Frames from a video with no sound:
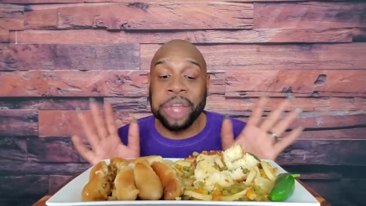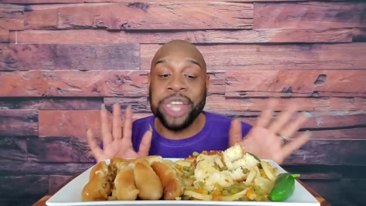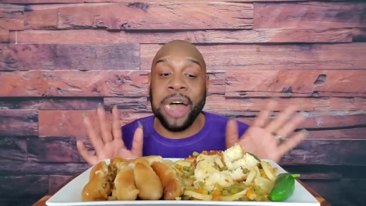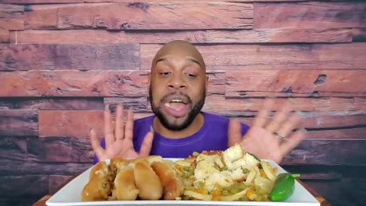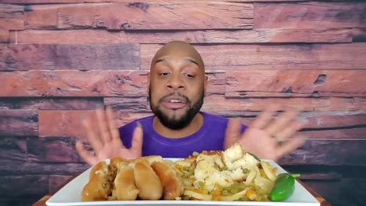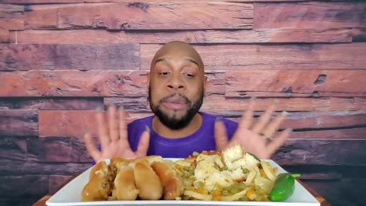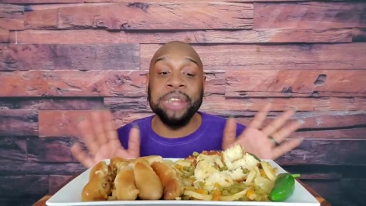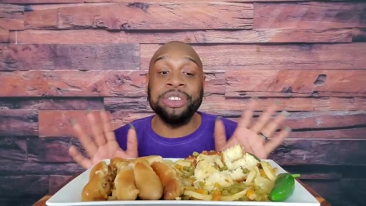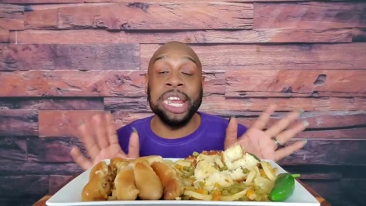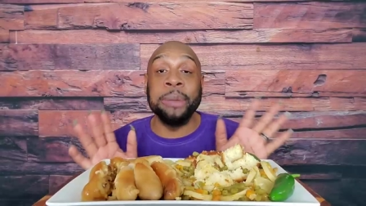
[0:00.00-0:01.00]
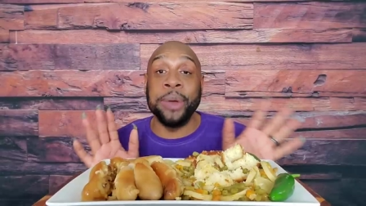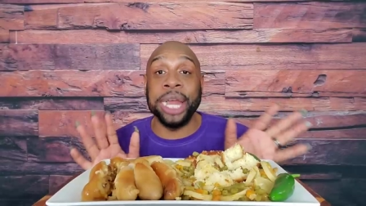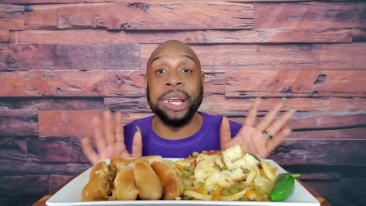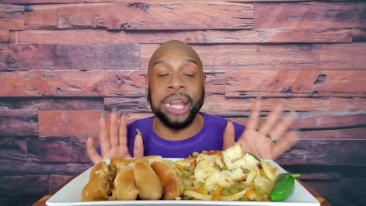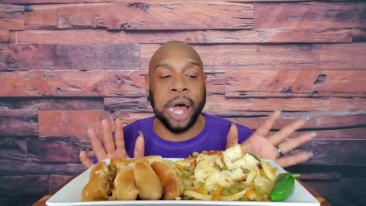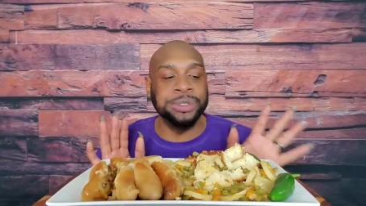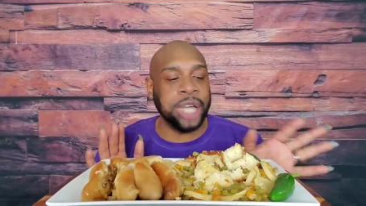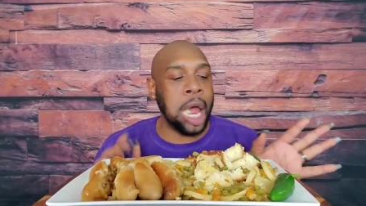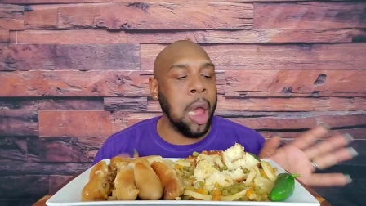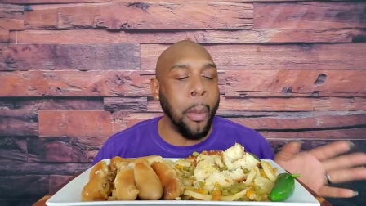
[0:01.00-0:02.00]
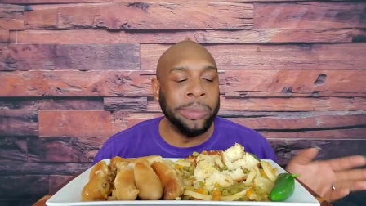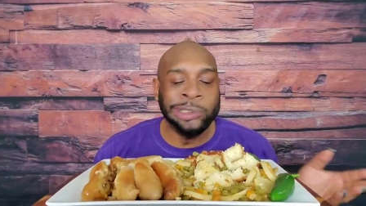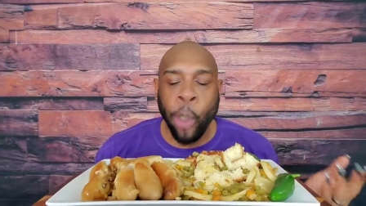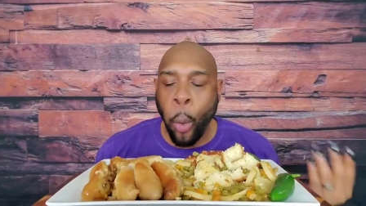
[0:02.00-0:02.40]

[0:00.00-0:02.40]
Y'all haven't made skillet bread in a long time.